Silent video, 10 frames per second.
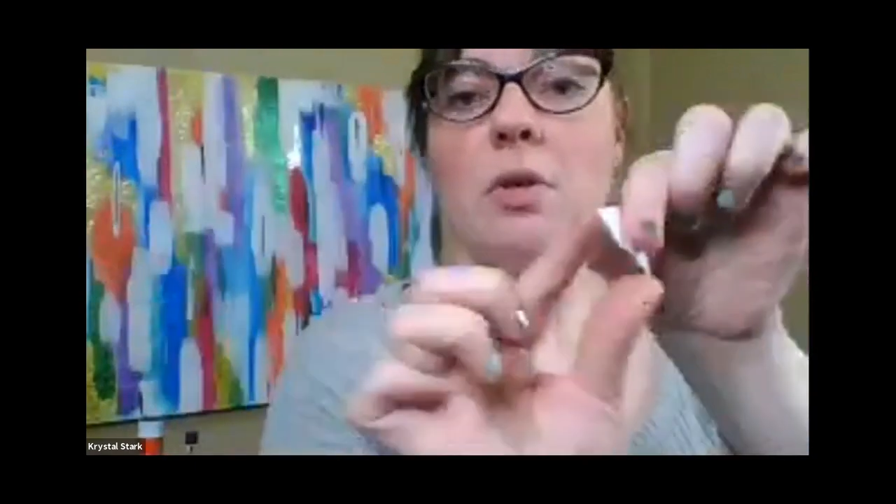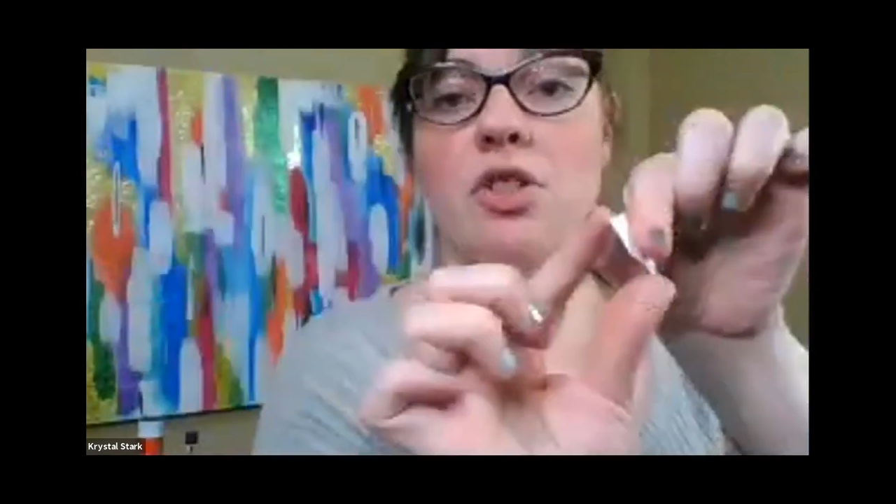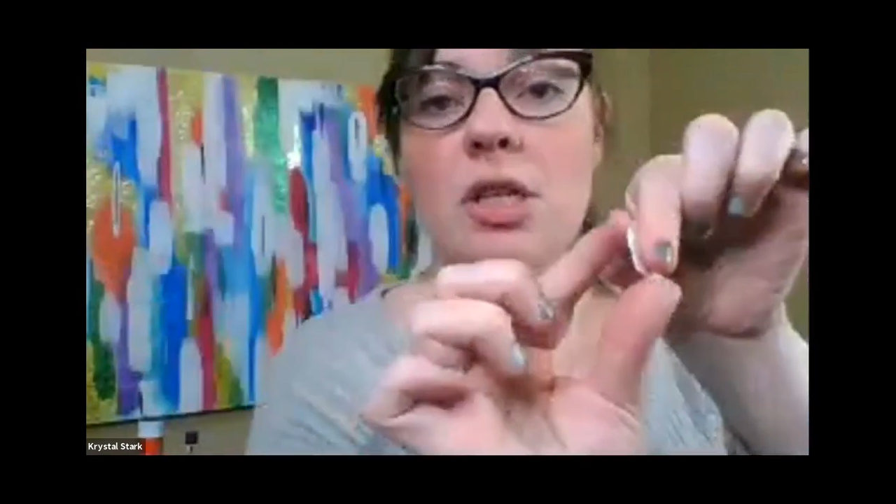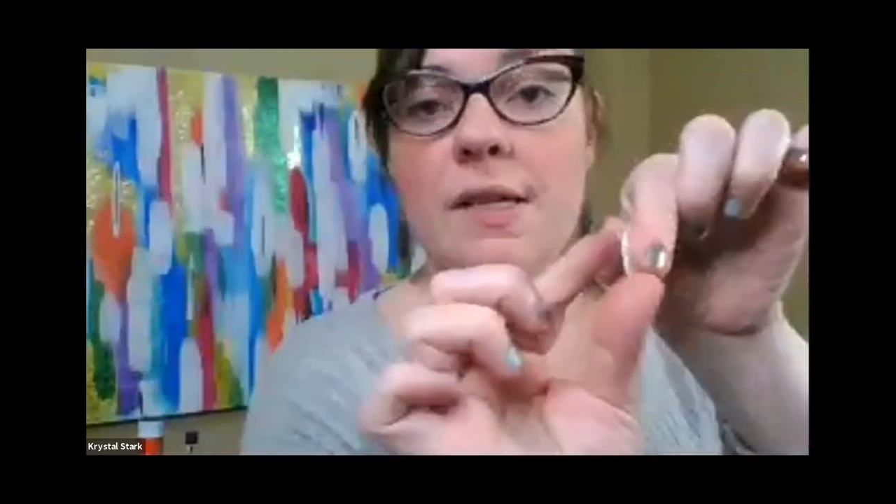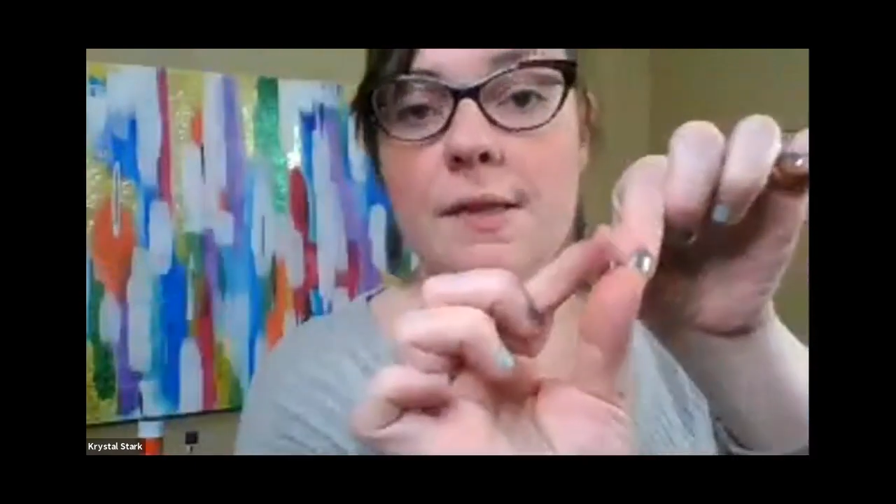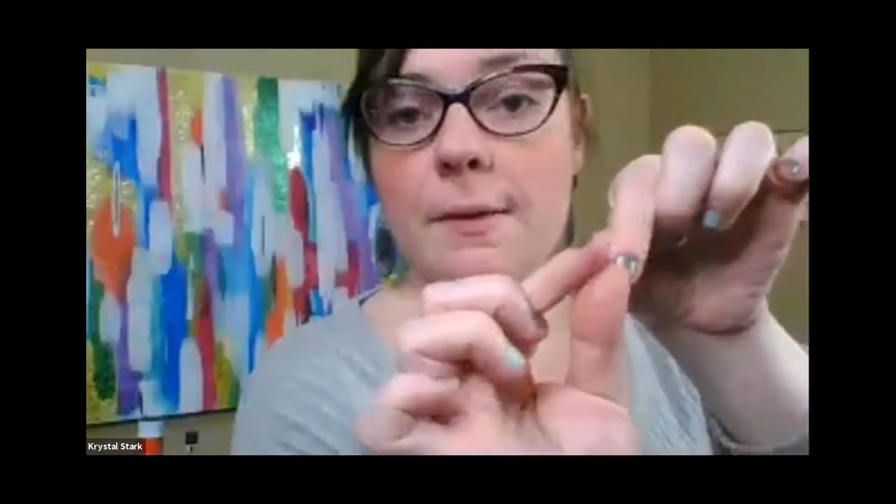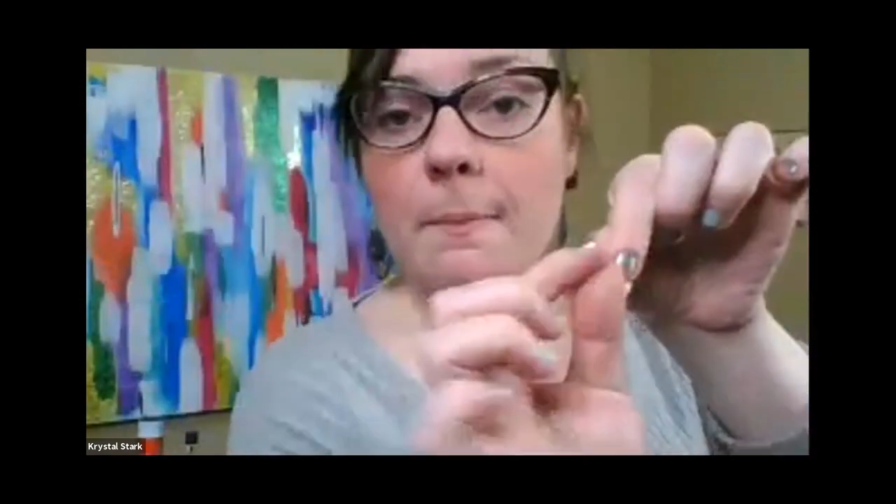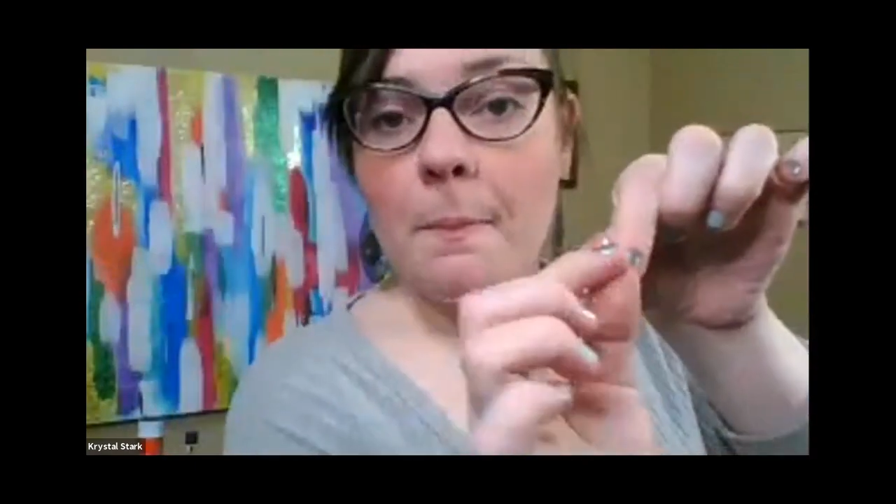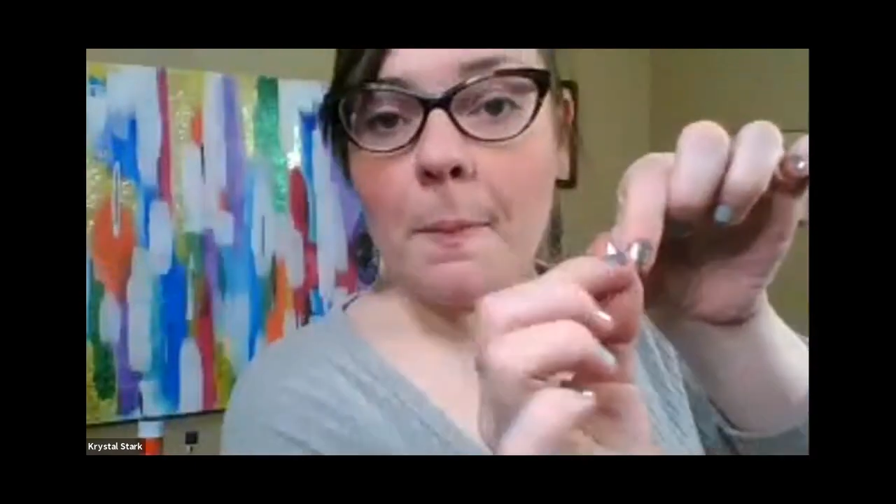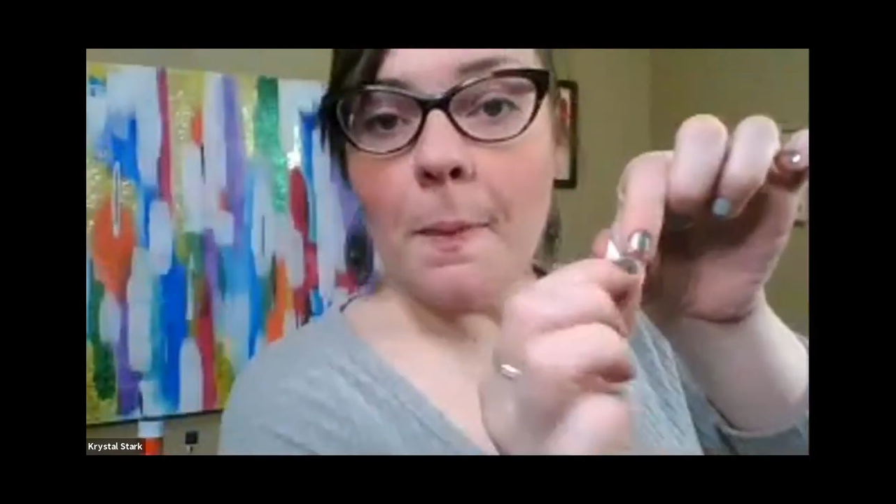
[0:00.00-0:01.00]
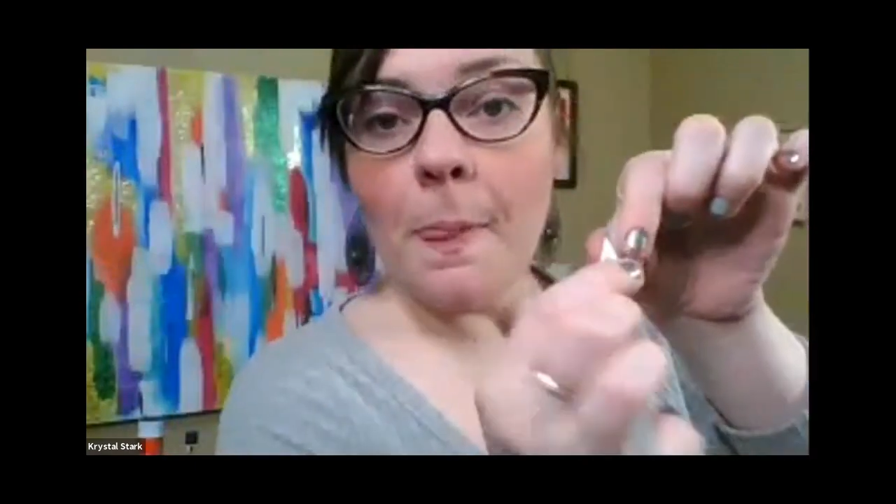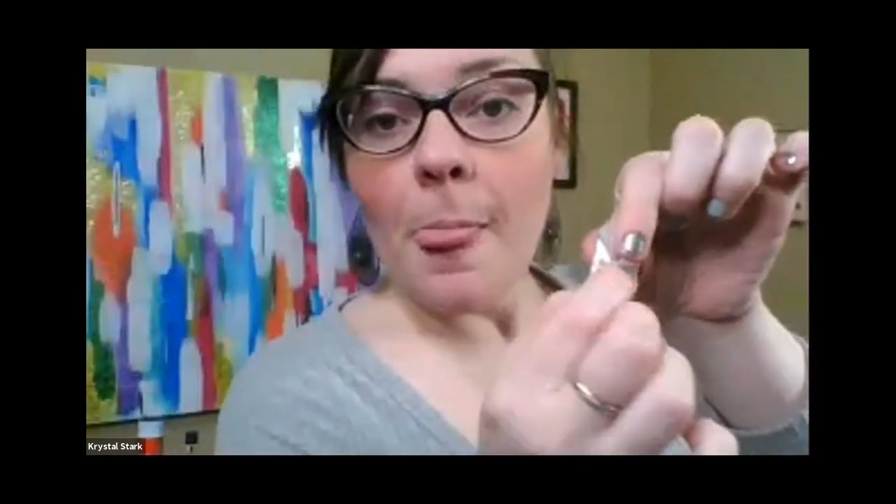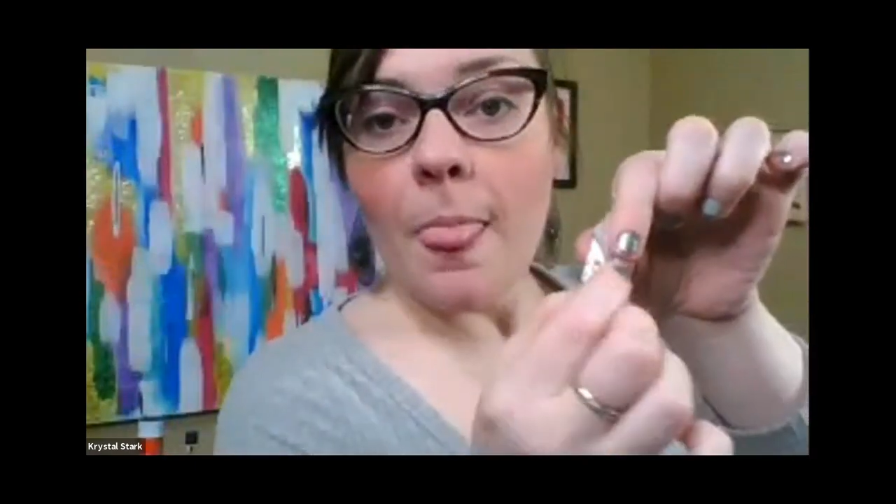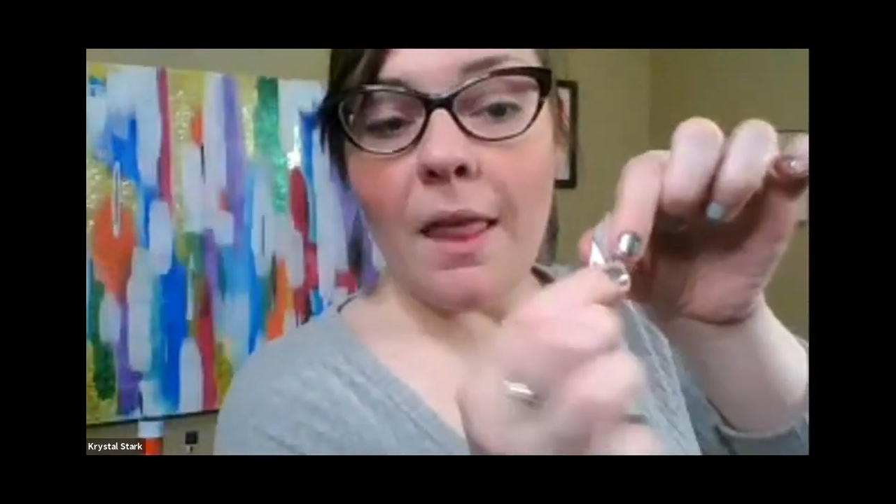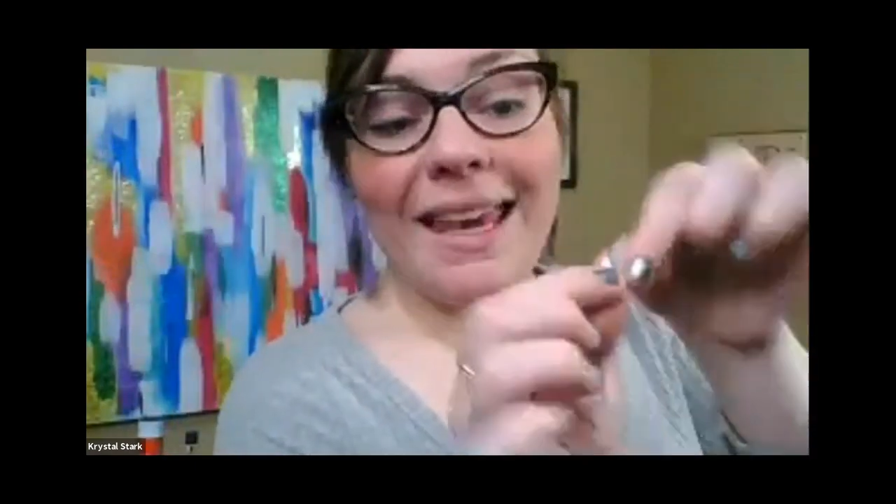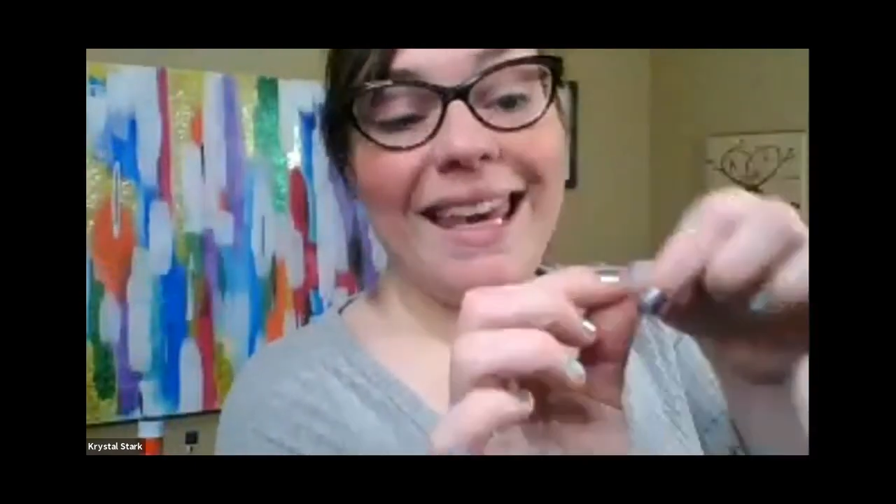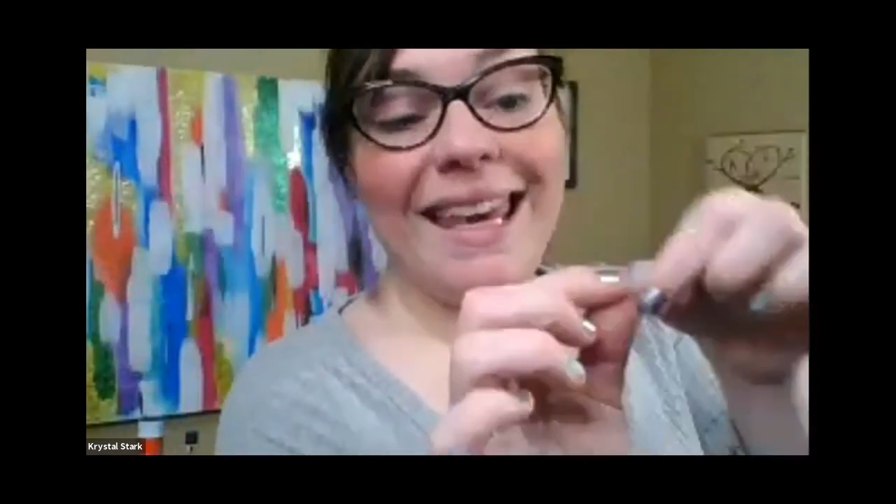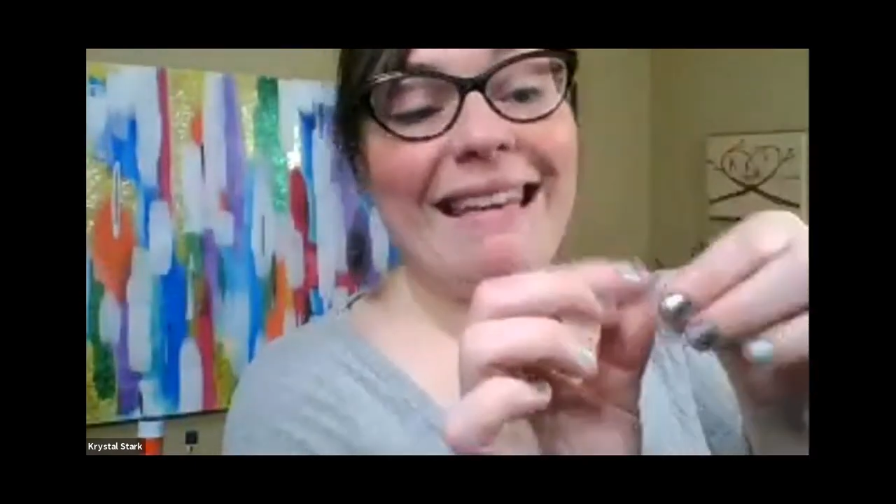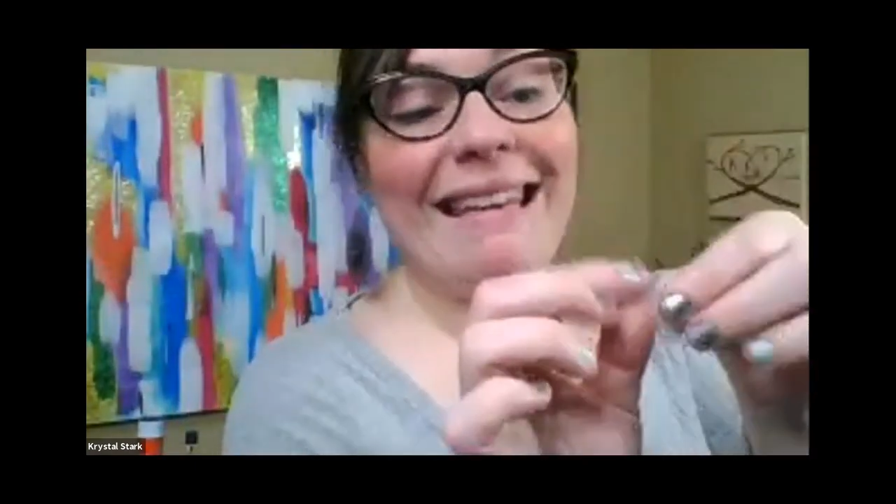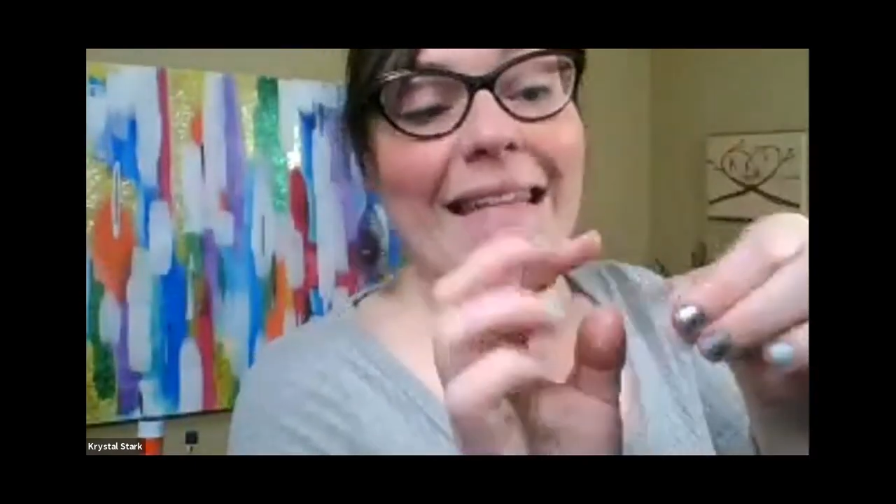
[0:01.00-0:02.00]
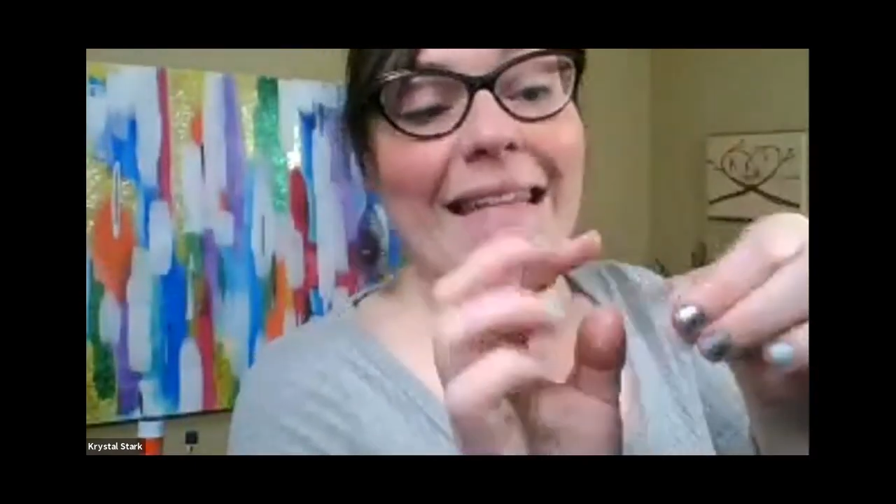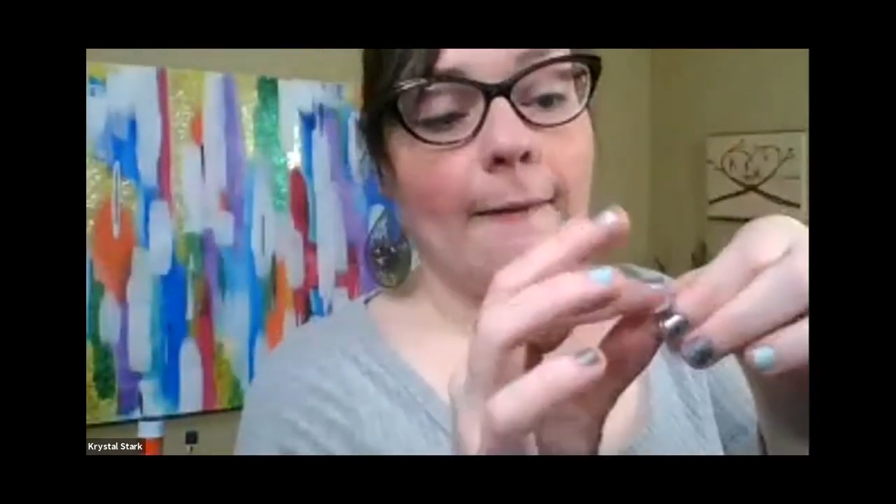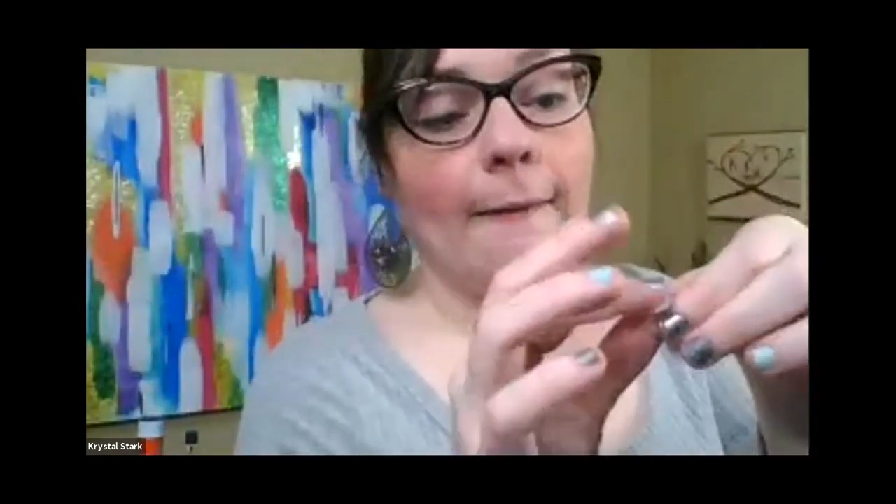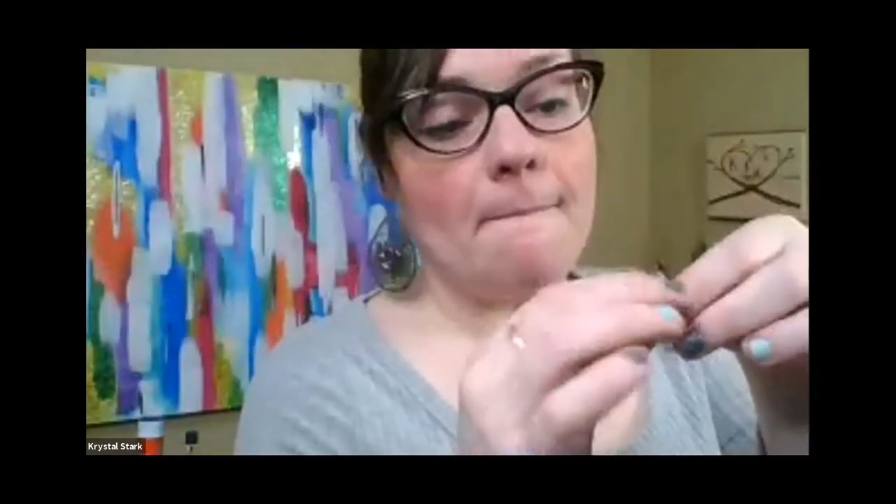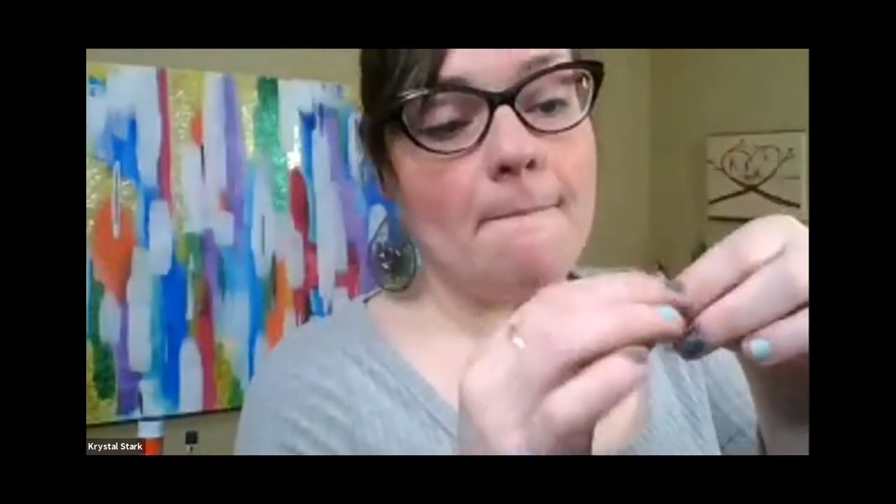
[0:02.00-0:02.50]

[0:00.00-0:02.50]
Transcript: which is like in.